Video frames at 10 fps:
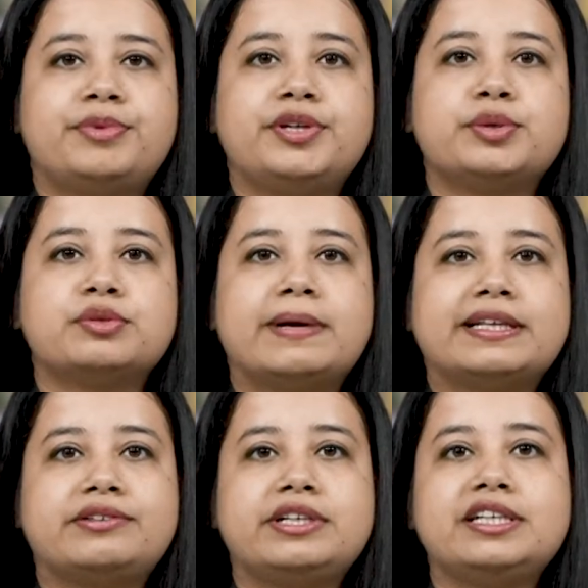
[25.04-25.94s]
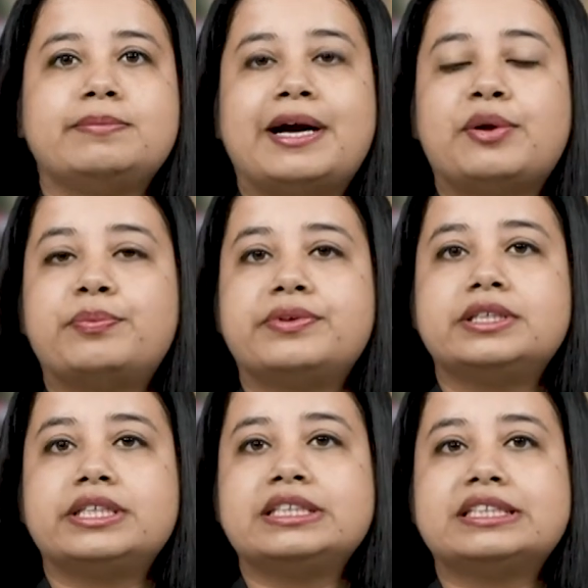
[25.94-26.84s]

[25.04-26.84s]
Produced by 3D bioprinting,